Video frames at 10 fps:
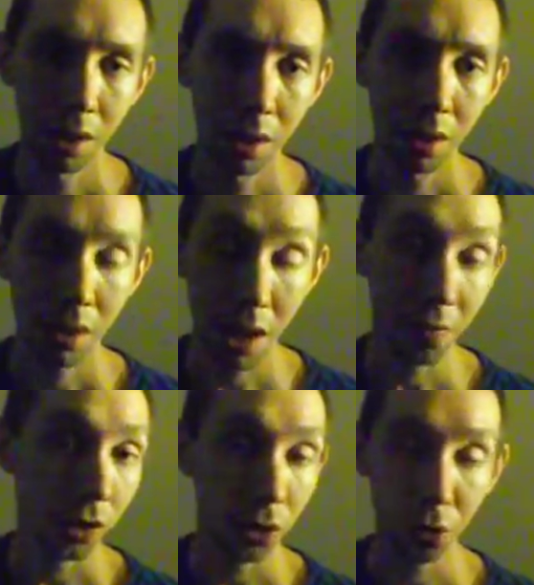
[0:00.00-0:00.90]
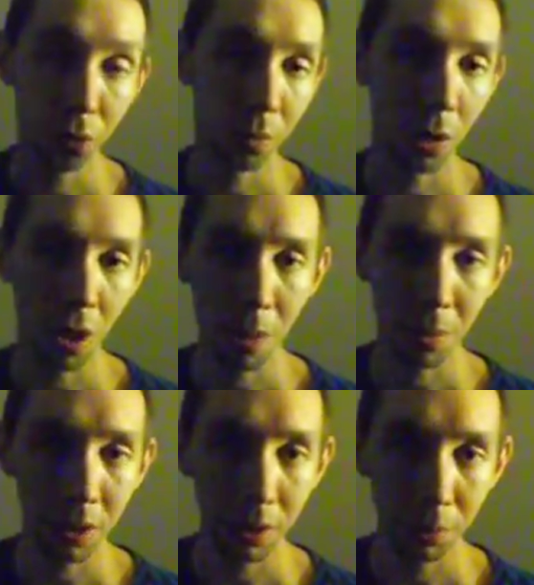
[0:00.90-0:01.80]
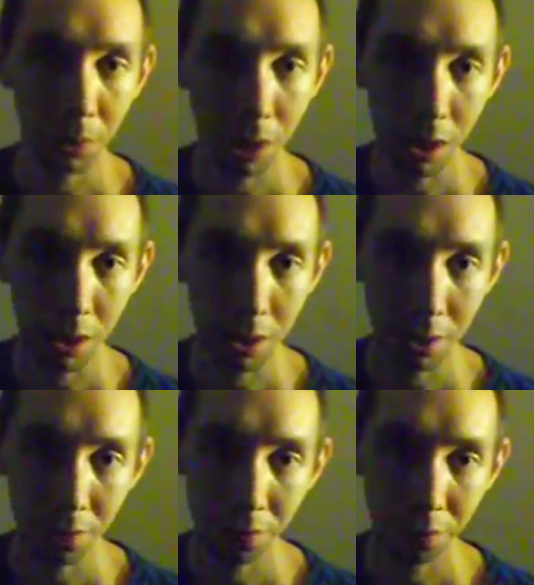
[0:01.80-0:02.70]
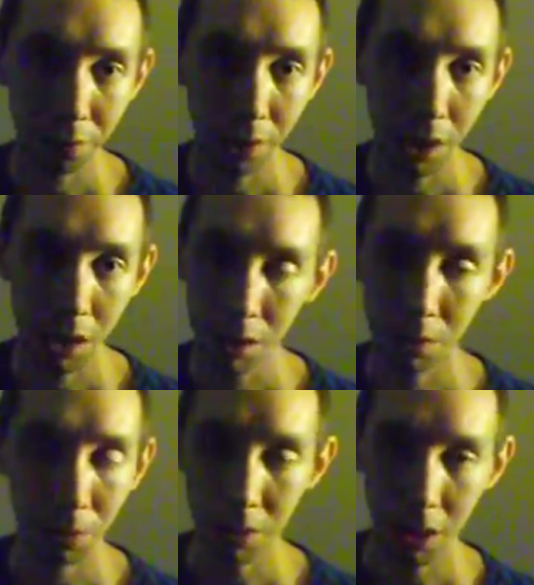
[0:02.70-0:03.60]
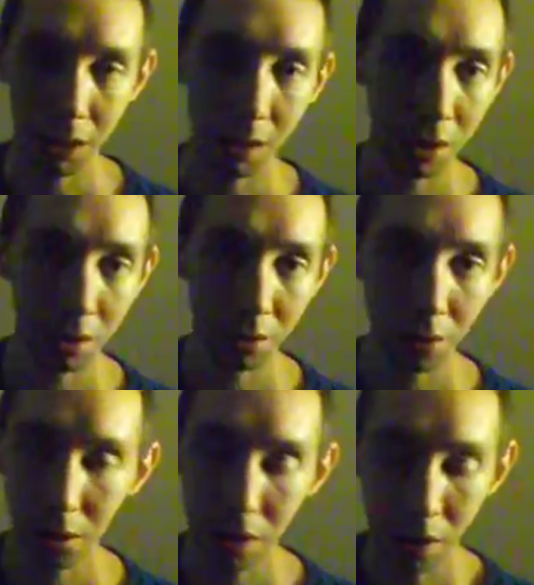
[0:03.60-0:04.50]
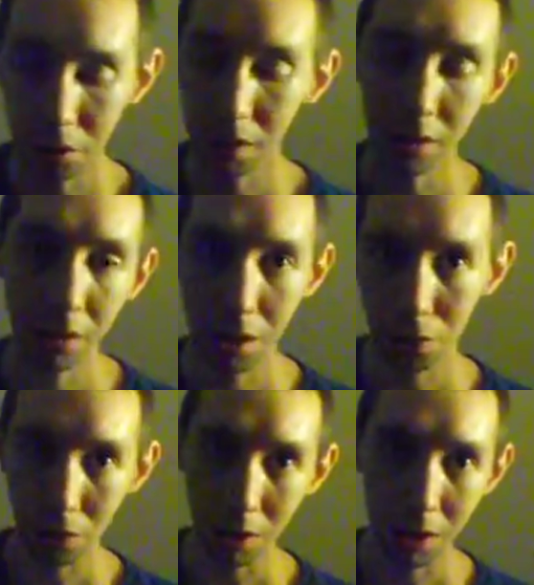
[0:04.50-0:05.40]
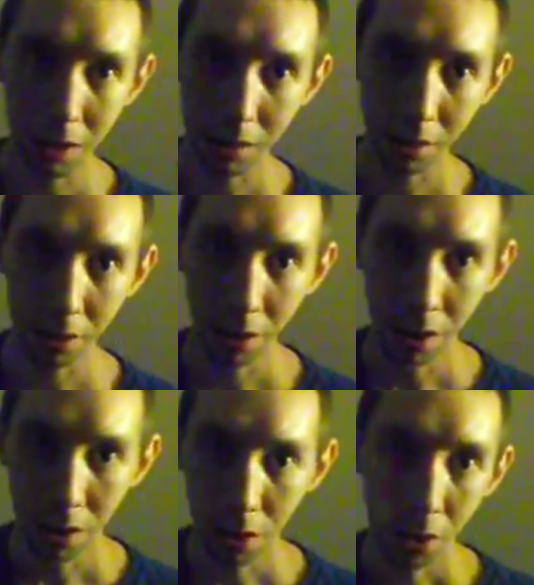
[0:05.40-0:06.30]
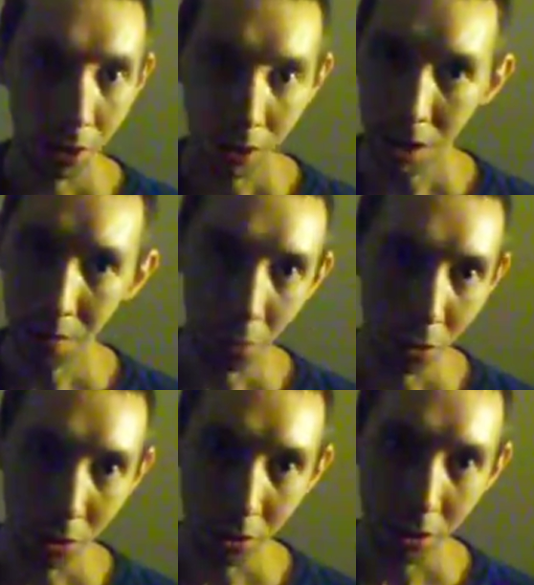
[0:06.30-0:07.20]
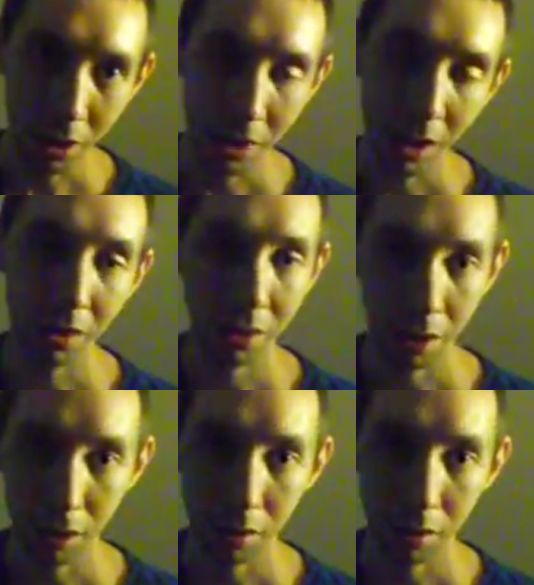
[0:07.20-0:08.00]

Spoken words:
They have a huge monopoly where I live, and it's ridiculous. You can either get CenturyLink or Time Warner, and that's it.